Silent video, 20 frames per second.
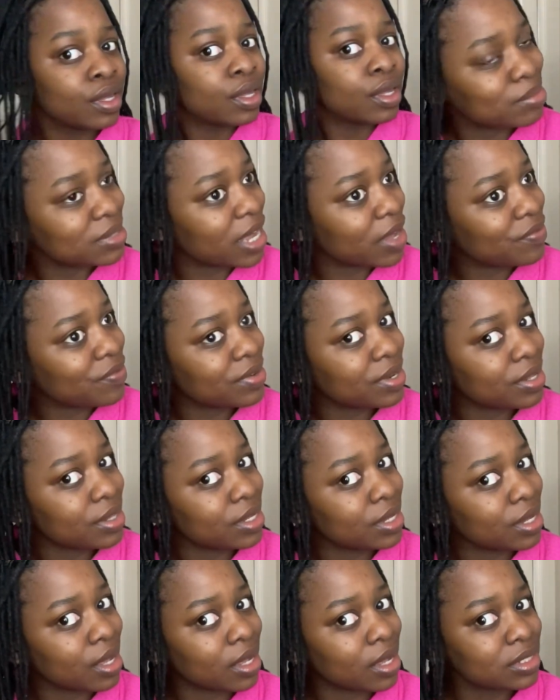I'm
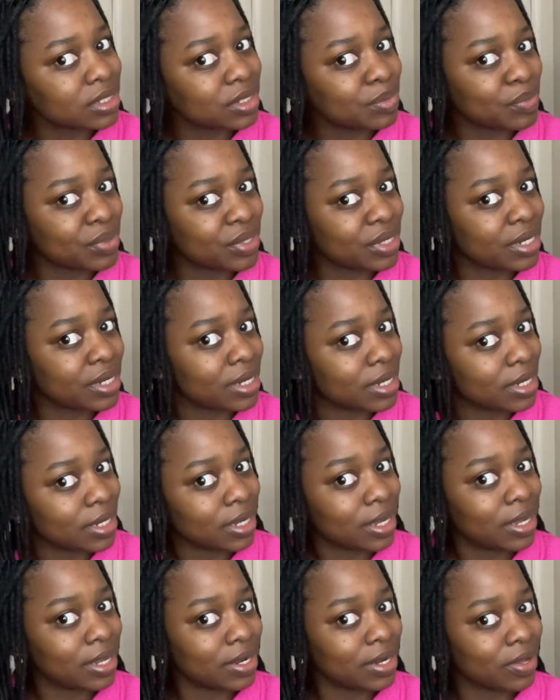definitely contemplating
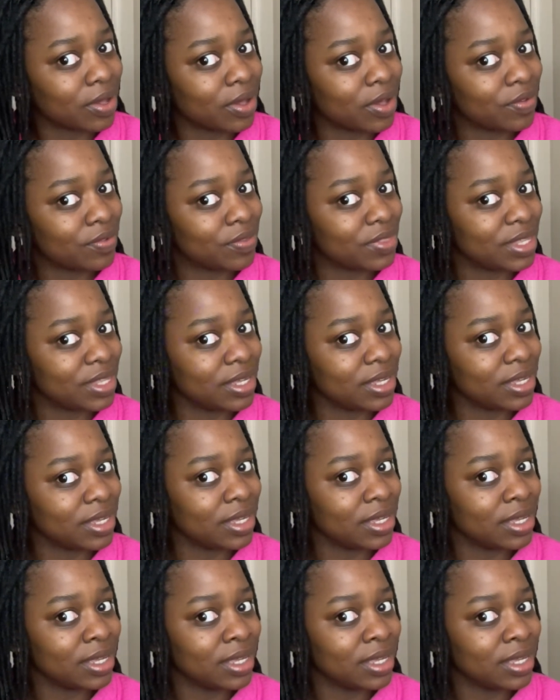cutting off the